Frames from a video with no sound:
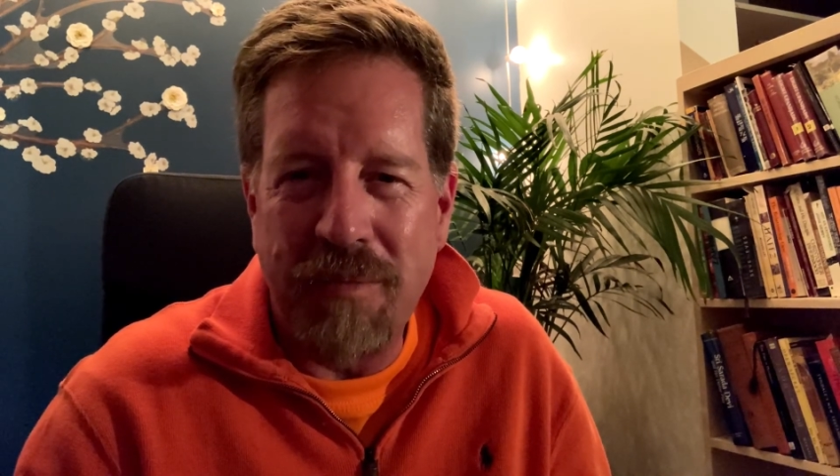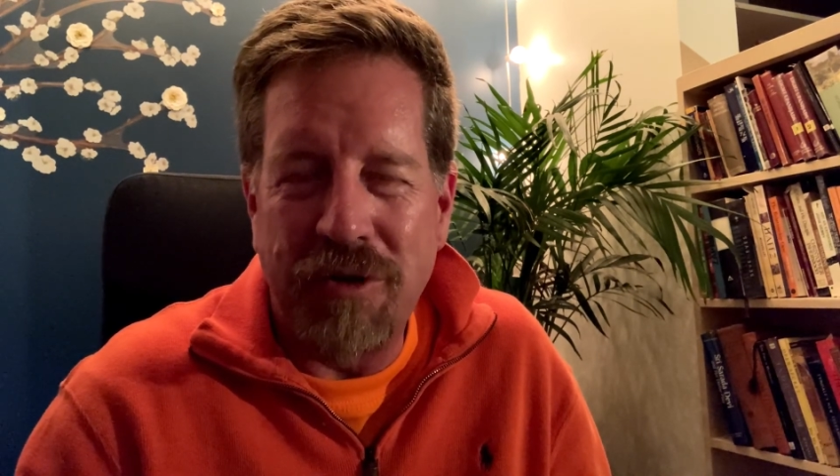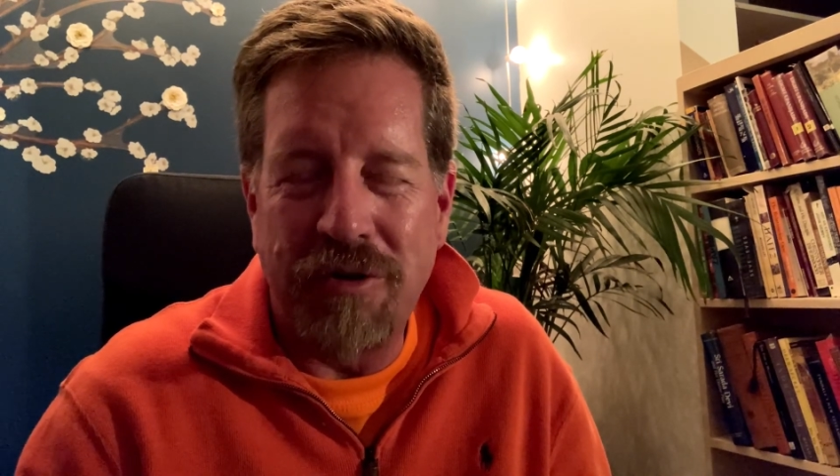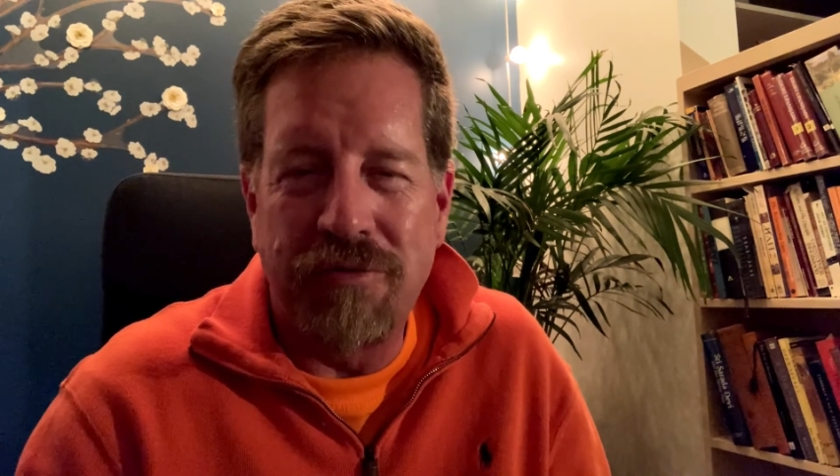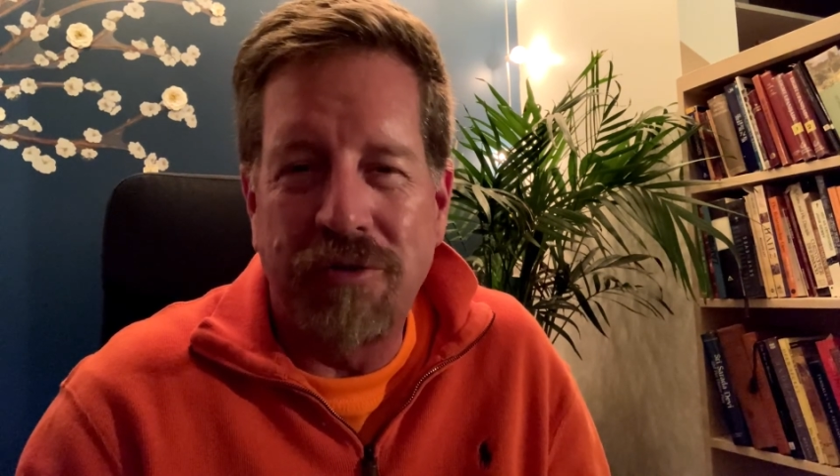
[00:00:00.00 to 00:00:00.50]

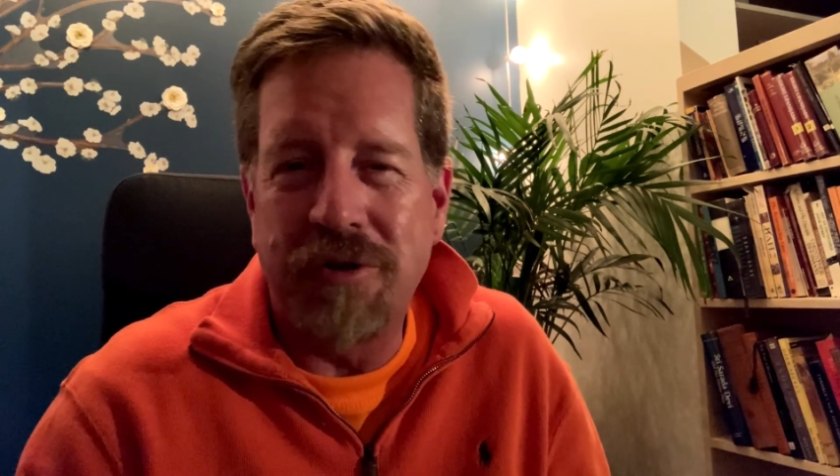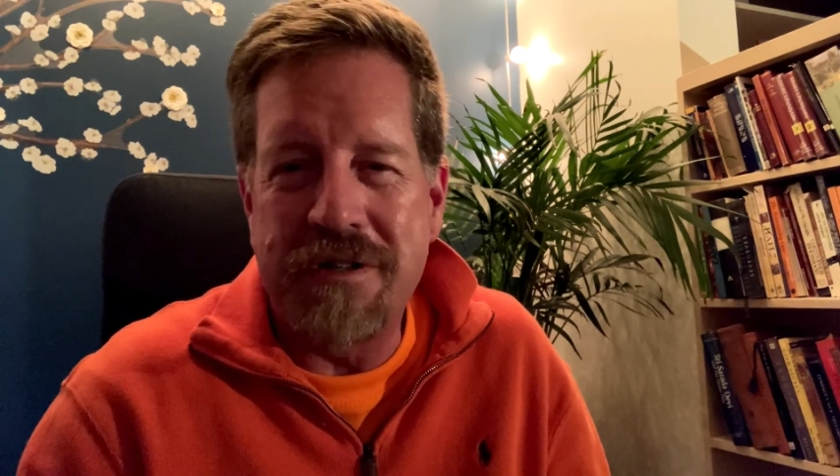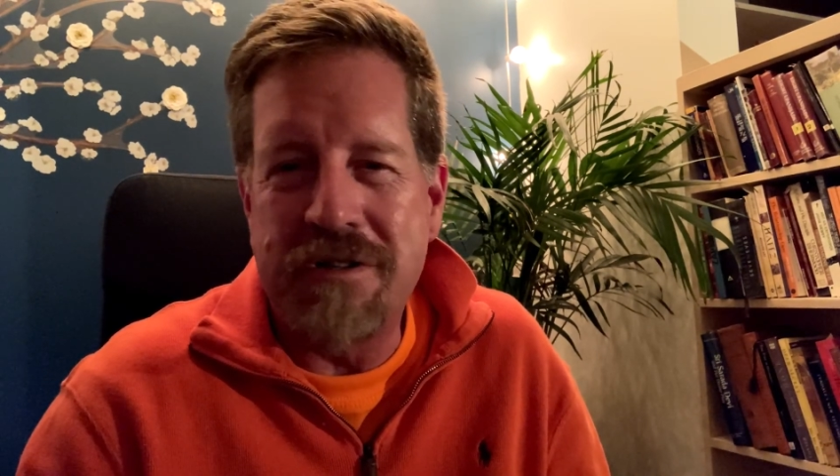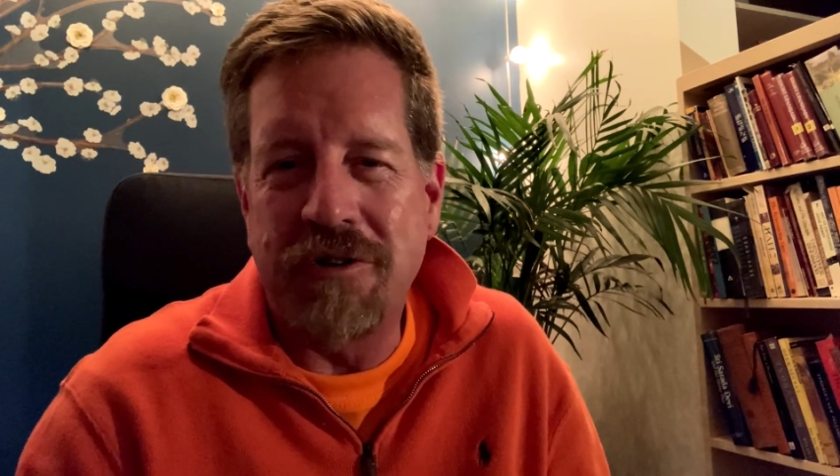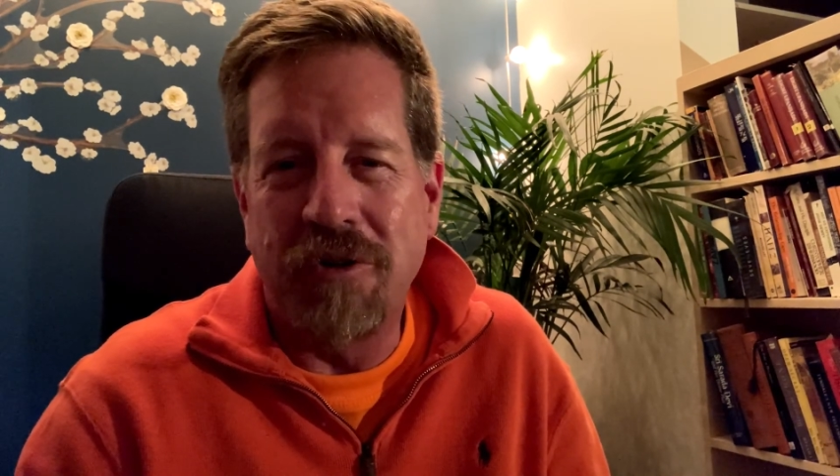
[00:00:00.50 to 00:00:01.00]
with your foot
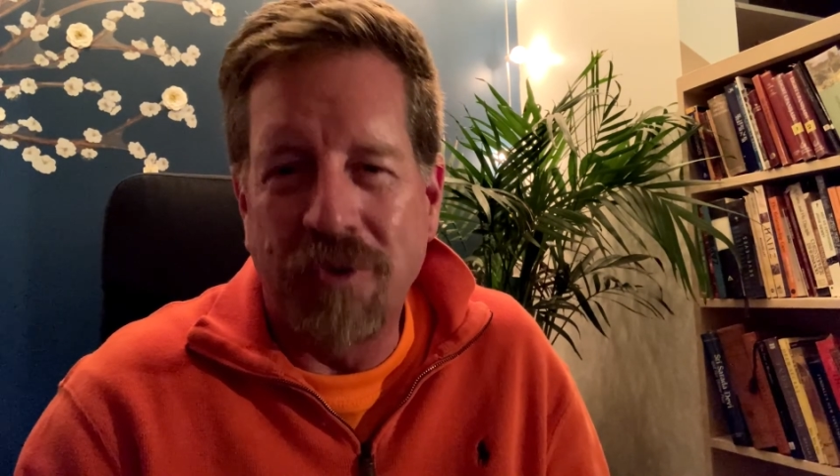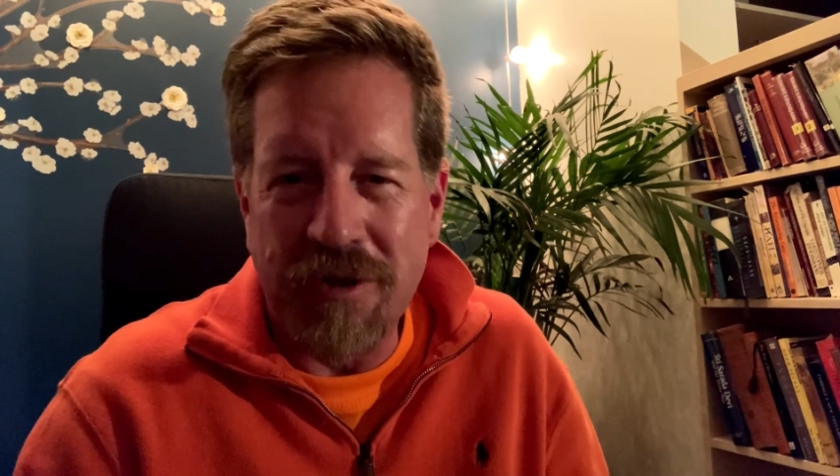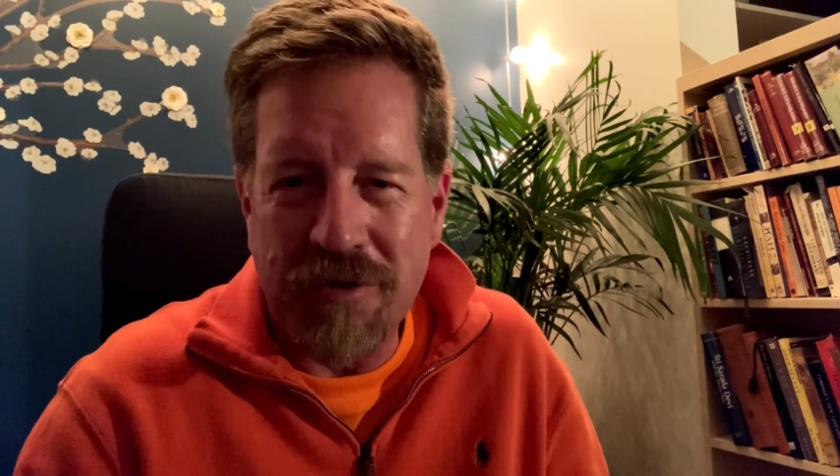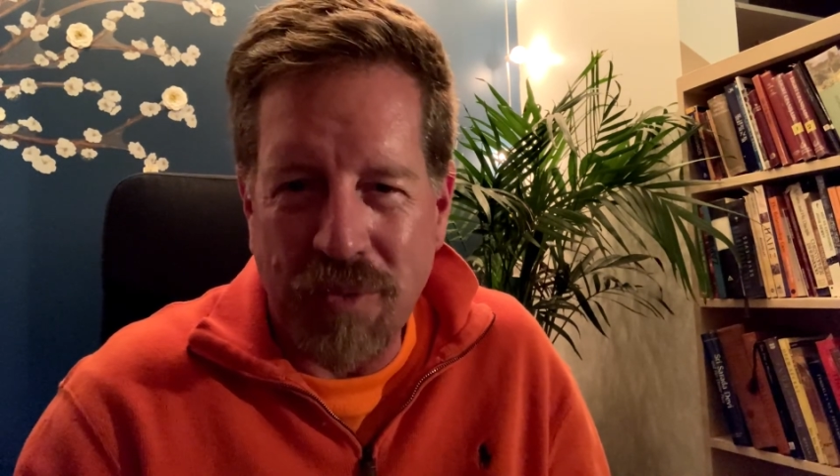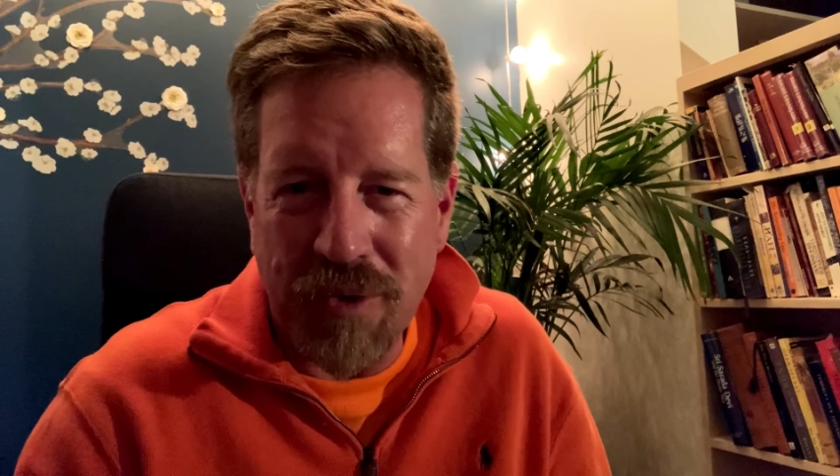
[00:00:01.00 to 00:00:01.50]
isn't
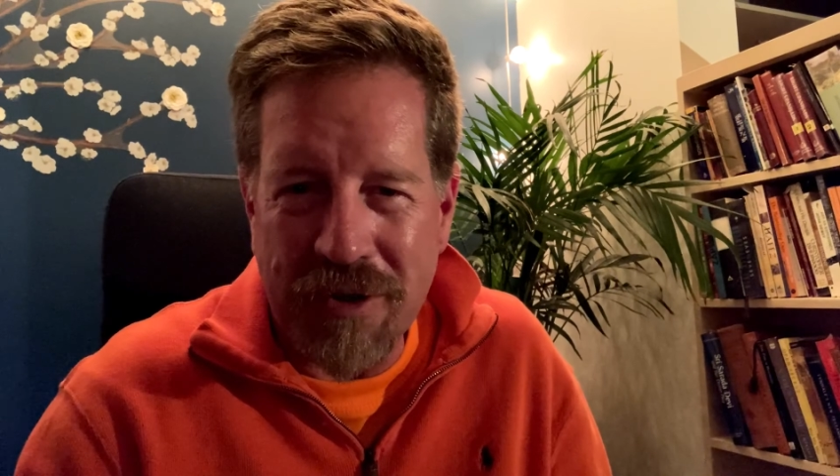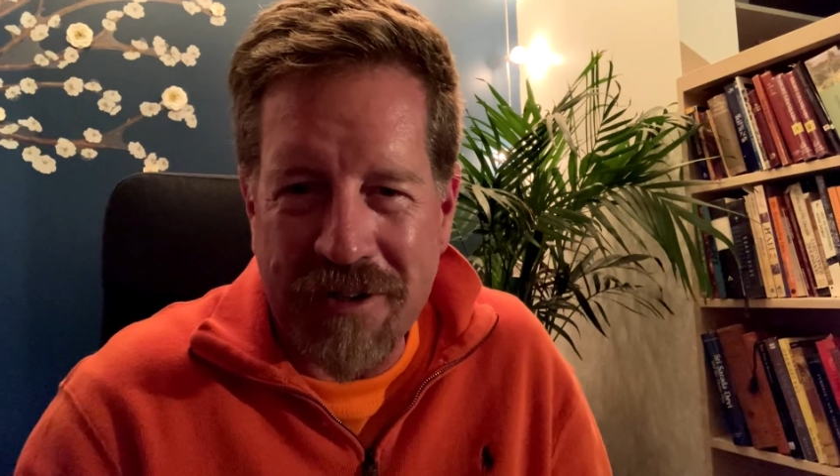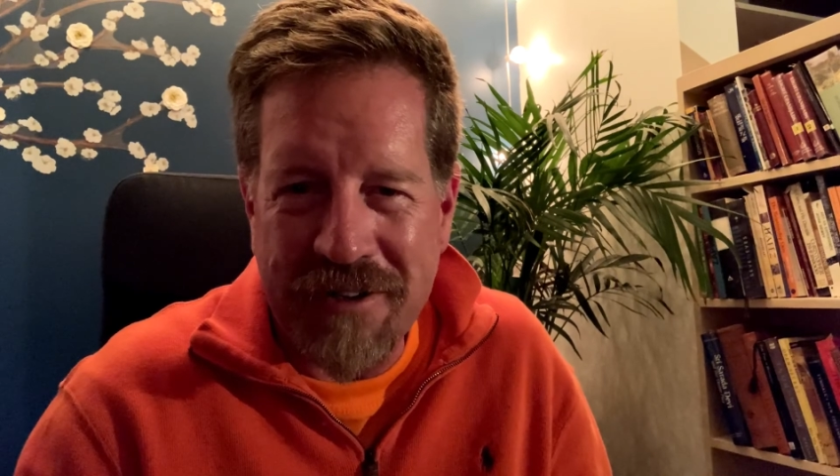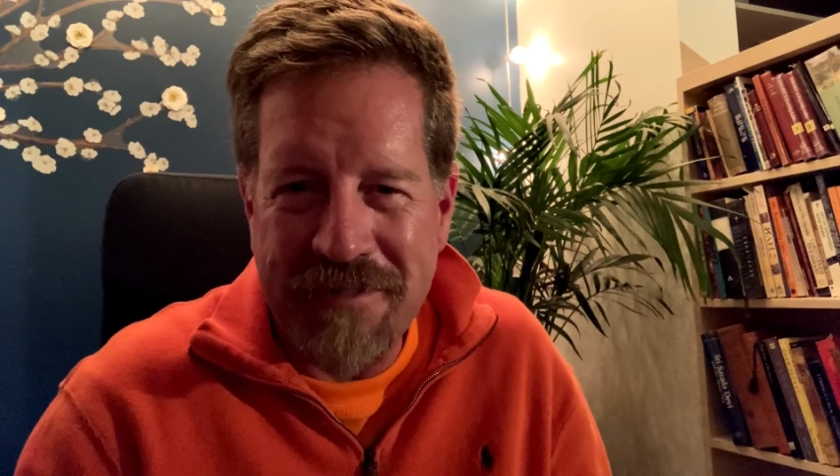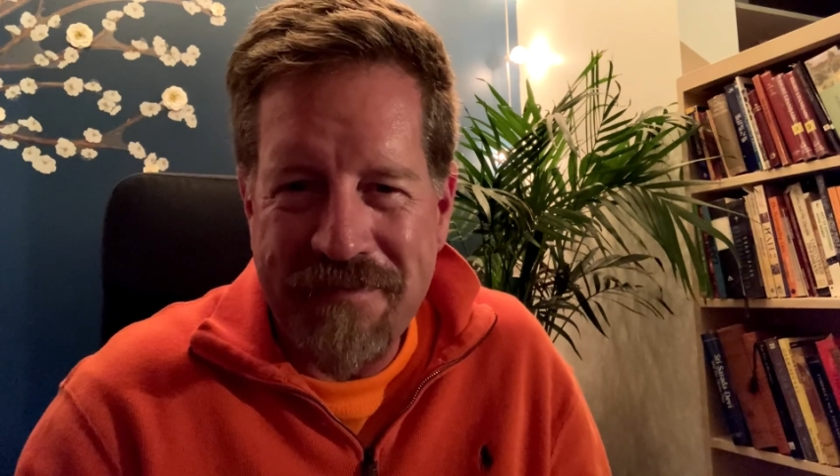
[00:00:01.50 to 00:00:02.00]
going to work.